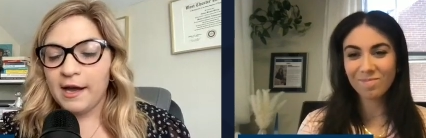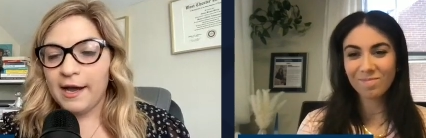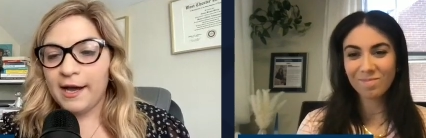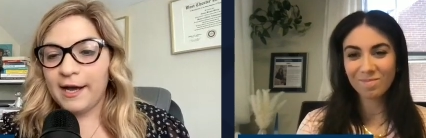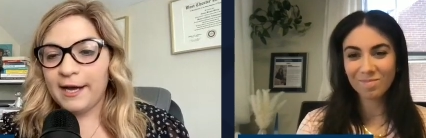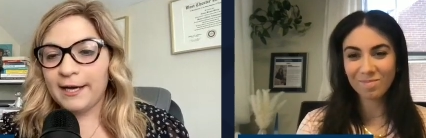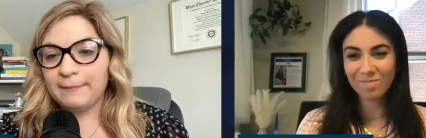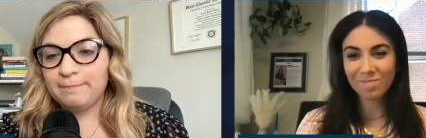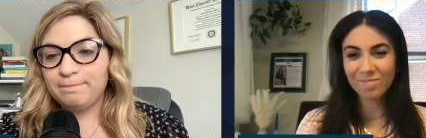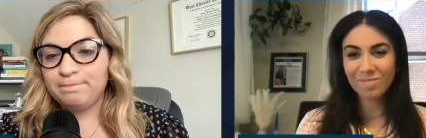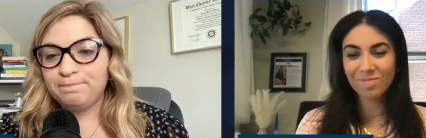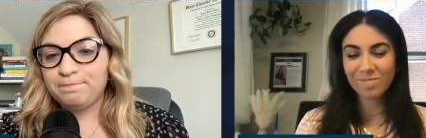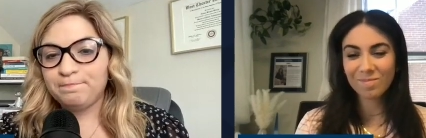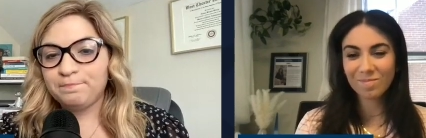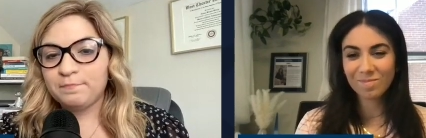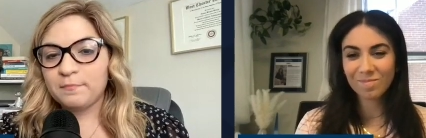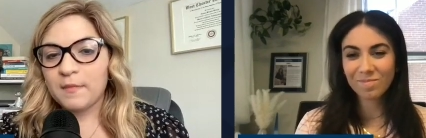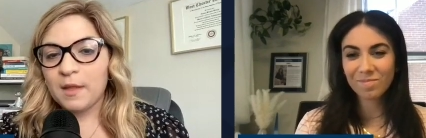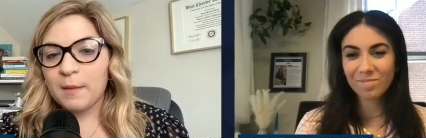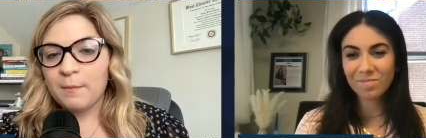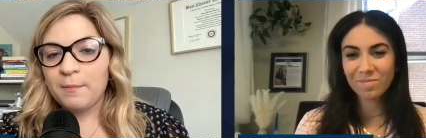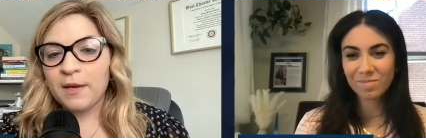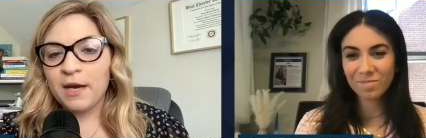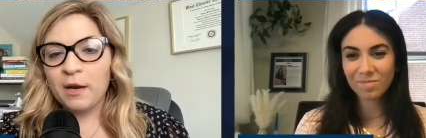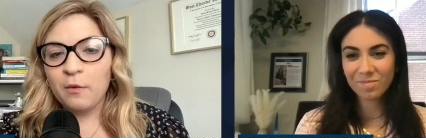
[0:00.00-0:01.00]

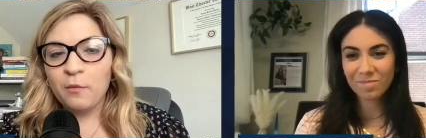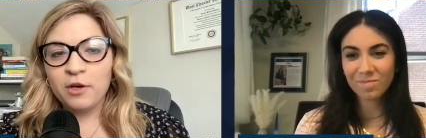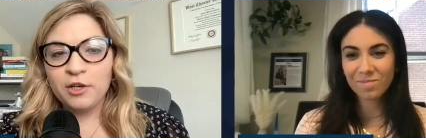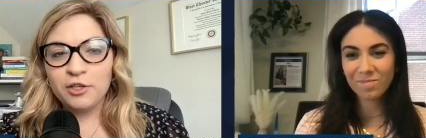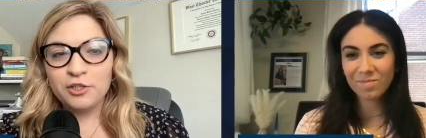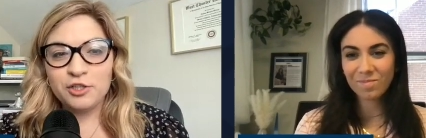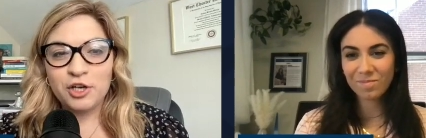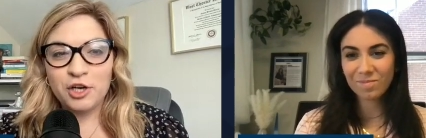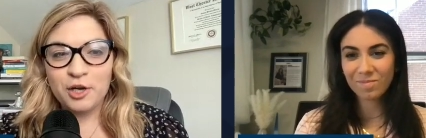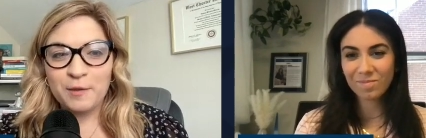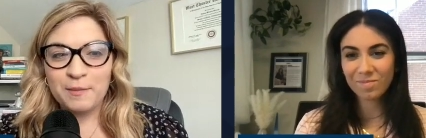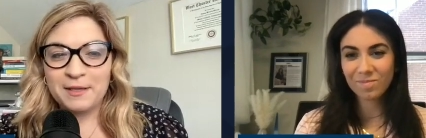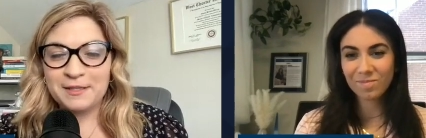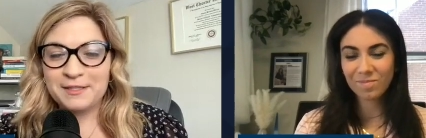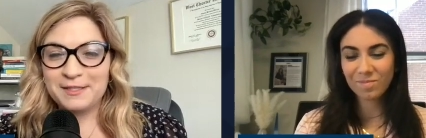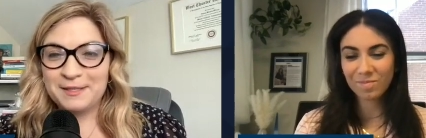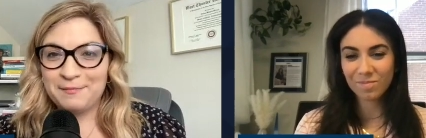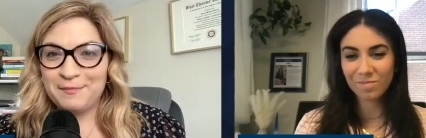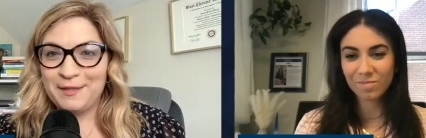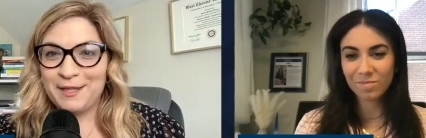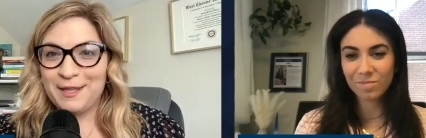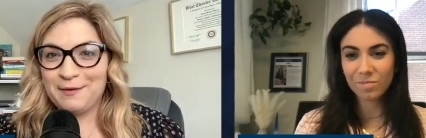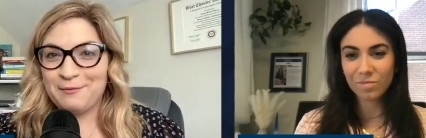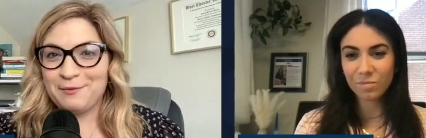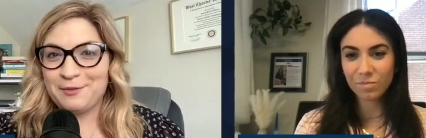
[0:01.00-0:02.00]
Speaker 1: But I want to talk about
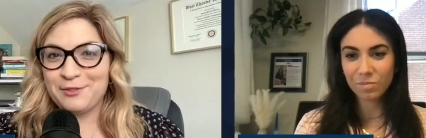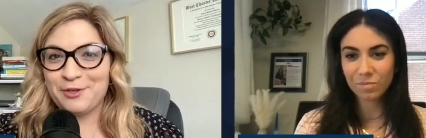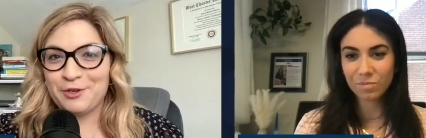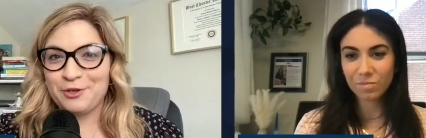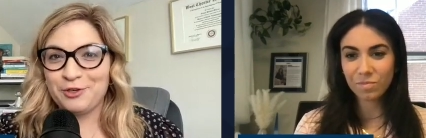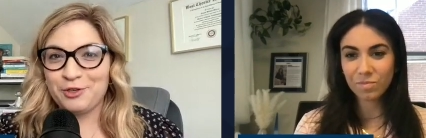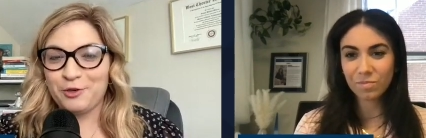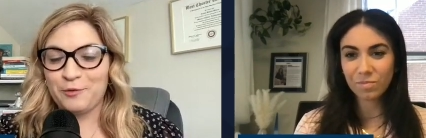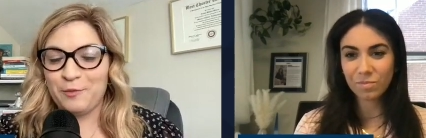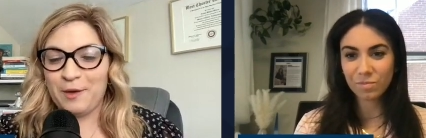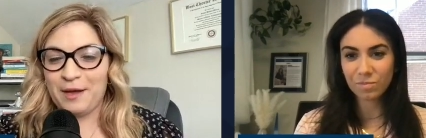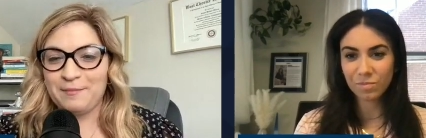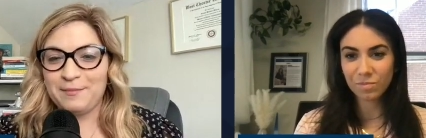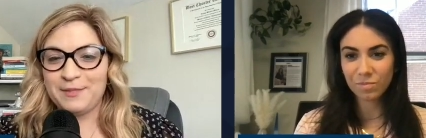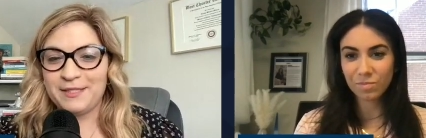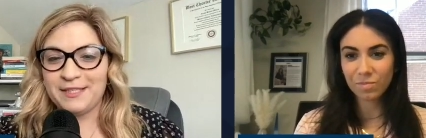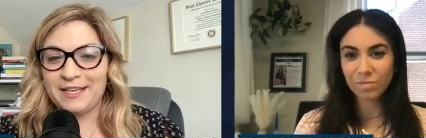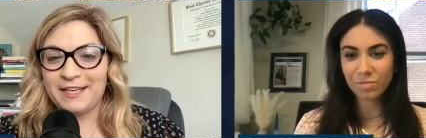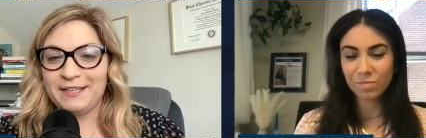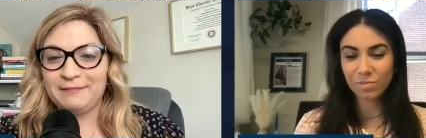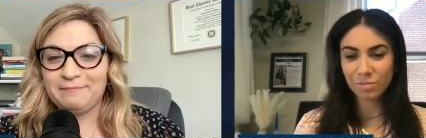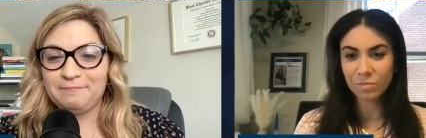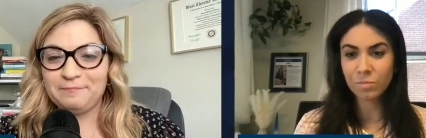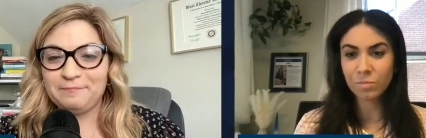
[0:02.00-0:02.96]
something that was on your website.